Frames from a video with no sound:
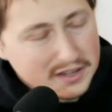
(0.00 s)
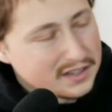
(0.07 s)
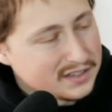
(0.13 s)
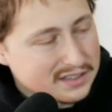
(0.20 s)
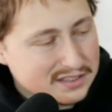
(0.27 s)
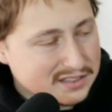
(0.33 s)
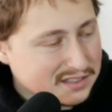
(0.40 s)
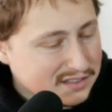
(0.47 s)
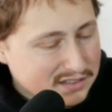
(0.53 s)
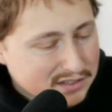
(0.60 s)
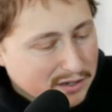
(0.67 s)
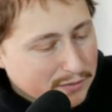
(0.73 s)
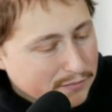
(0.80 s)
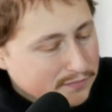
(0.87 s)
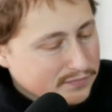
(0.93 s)
Because
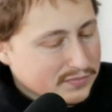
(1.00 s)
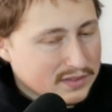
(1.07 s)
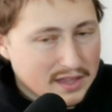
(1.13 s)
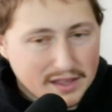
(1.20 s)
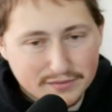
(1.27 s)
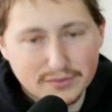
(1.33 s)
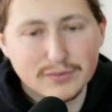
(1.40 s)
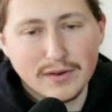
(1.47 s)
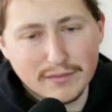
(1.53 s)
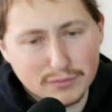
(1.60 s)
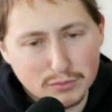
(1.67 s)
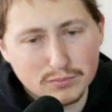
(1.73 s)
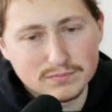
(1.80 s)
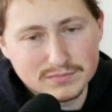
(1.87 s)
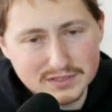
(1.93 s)
if you've ever
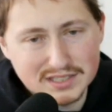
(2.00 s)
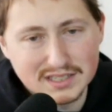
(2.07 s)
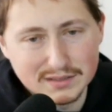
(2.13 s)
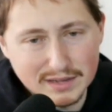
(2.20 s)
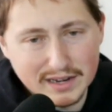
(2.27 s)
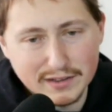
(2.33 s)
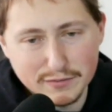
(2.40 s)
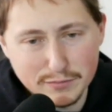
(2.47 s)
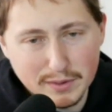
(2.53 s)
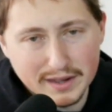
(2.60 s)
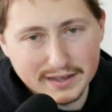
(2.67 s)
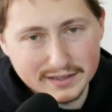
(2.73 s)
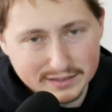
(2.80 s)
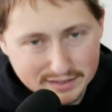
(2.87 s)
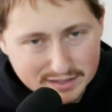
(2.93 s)
seen any of
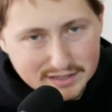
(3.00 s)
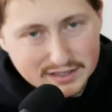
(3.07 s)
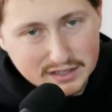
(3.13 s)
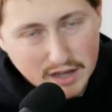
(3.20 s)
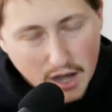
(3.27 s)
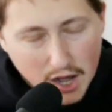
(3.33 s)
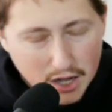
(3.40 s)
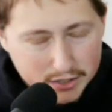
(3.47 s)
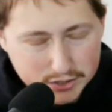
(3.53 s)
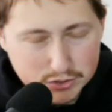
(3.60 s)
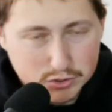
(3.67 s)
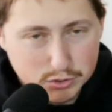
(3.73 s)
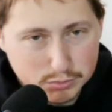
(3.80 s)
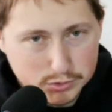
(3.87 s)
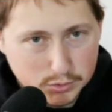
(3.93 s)
my
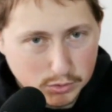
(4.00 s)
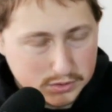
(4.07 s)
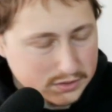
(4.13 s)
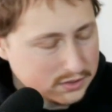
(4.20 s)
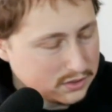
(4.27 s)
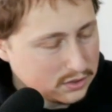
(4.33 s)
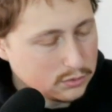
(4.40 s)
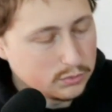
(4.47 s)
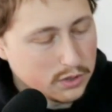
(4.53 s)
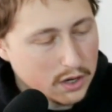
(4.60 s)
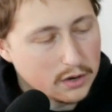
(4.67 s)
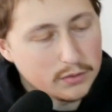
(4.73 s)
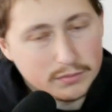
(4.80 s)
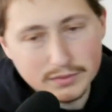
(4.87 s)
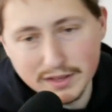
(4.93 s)
YouTube shorts, you
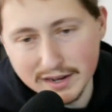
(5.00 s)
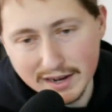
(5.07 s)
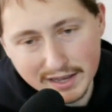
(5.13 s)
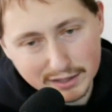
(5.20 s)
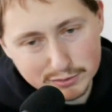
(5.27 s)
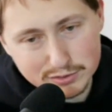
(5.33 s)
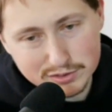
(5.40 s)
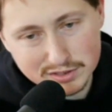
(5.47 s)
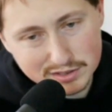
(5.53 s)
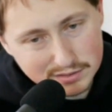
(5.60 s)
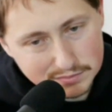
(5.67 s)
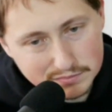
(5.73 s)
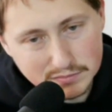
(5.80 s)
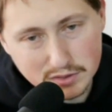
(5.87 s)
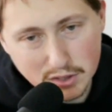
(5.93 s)
know that I usually
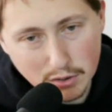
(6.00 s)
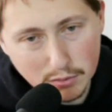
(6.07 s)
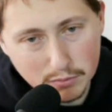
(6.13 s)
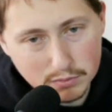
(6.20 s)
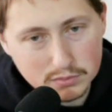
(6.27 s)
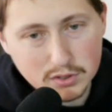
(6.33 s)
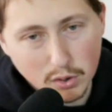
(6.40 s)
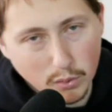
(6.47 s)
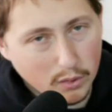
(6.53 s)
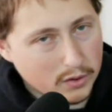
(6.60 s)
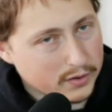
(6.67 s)
go hard.